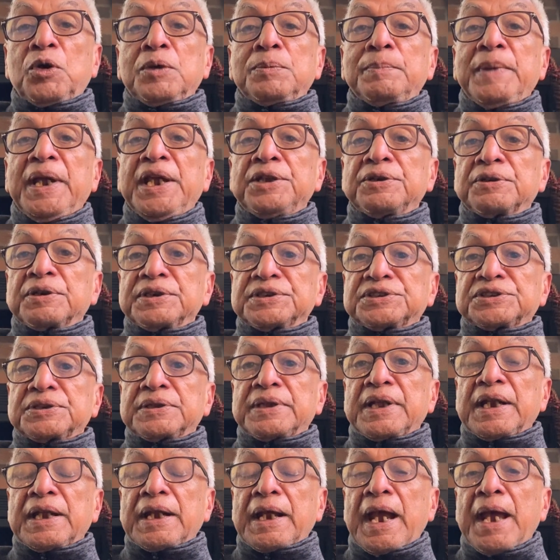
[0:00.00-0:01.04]
main reason
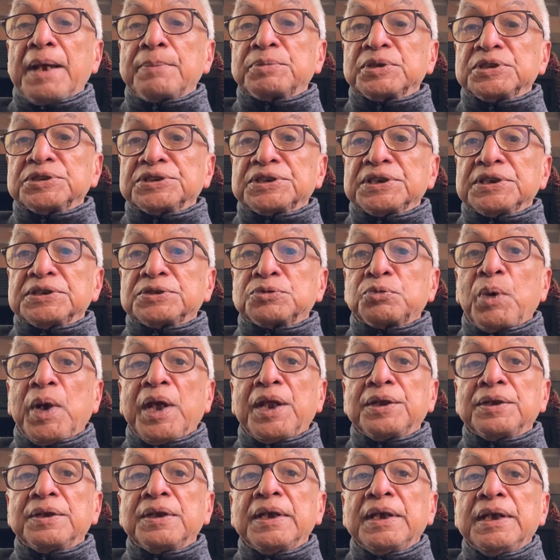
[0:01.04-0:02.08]
that happens is
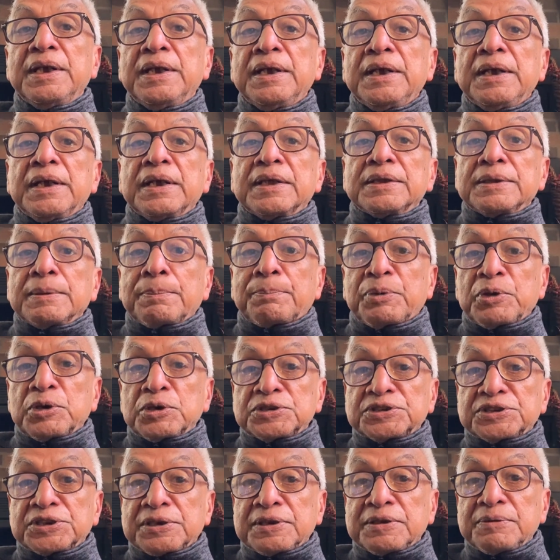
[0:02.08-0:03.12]
when the
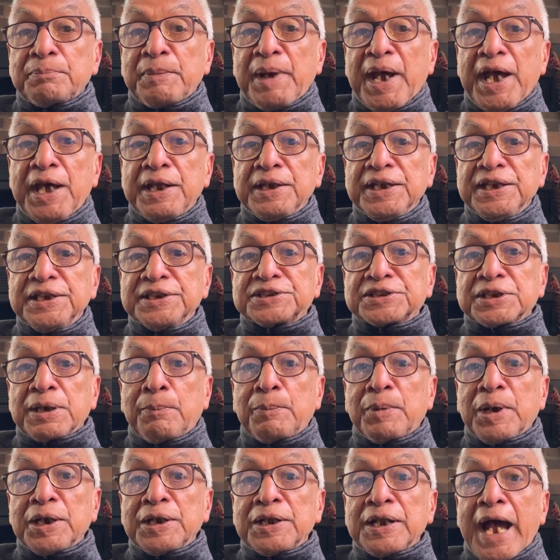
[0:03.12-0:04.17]
person marries
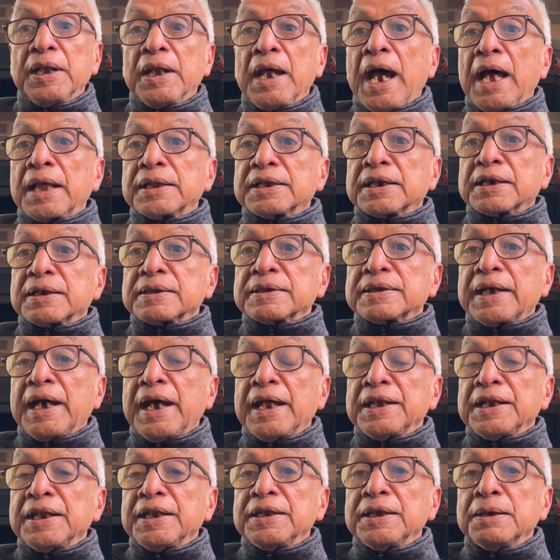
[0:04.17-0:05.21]
someone other
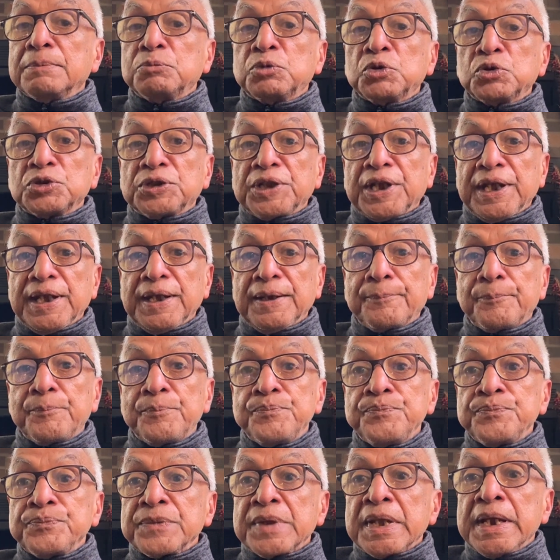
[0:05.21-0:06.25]
than a Nambudiri.
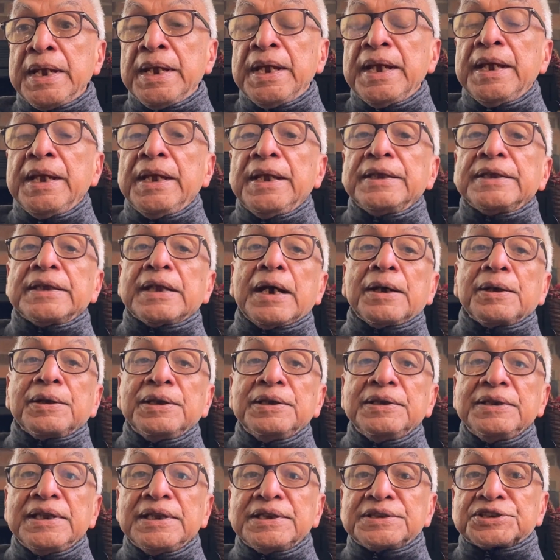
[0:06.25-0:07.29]
Now,
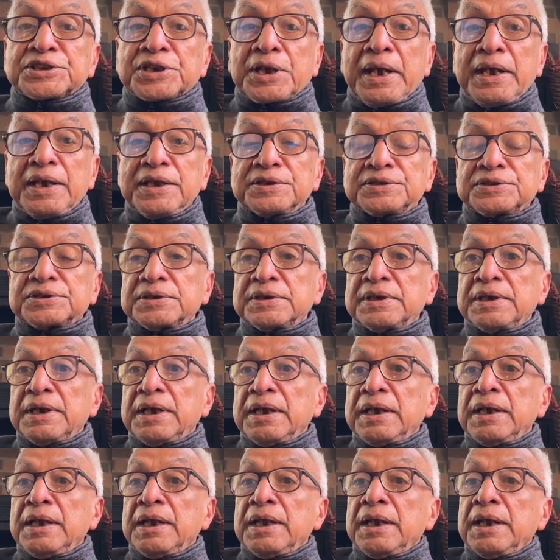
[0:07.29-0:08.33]
in this case,
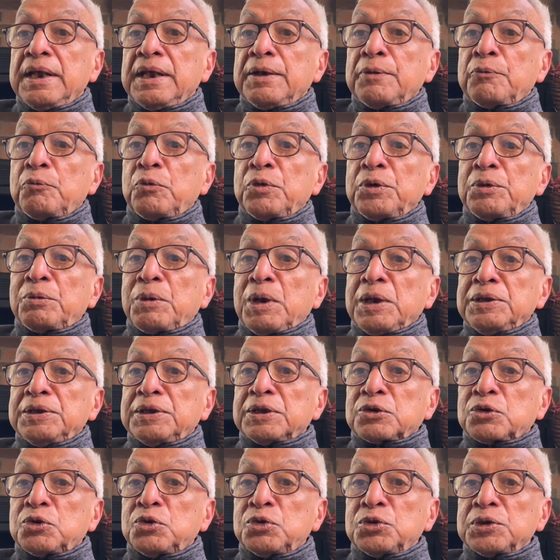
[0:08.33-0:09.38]
we
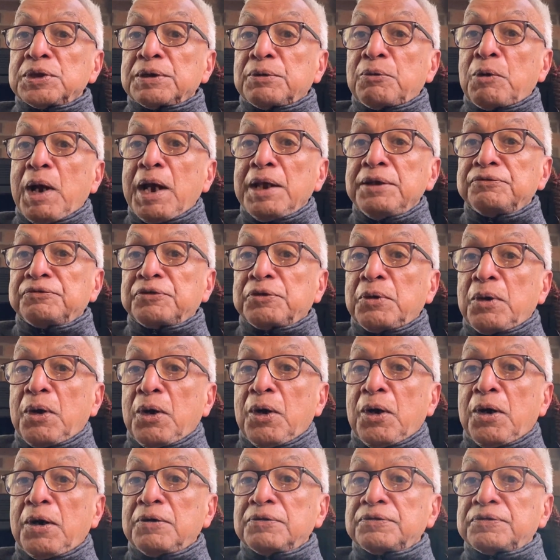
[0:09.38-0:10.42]
wonder who the wife
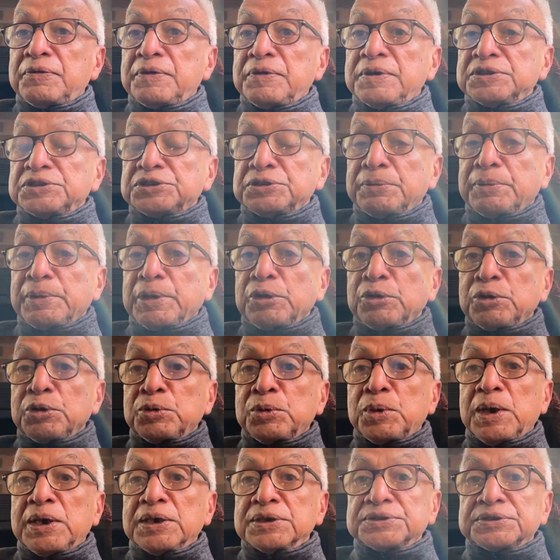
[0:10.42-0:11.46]
of Shivaguru
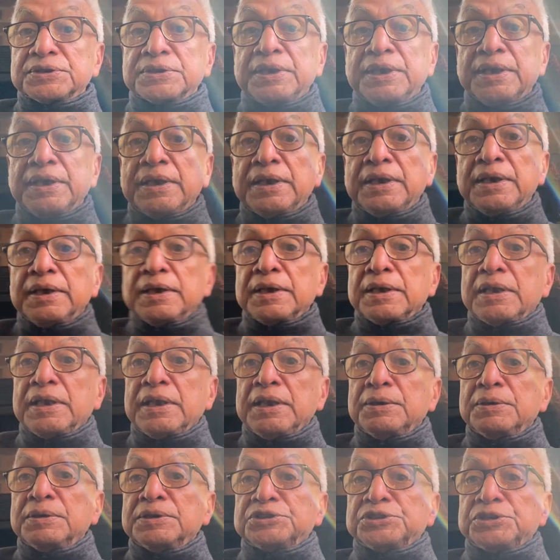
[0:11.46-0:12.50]
was.
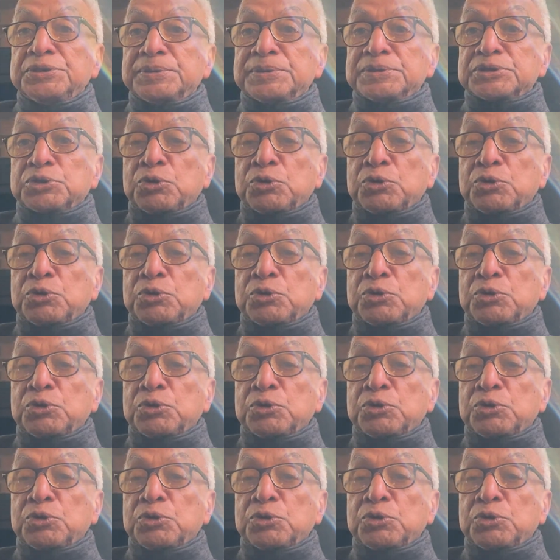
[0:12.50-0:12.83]
She was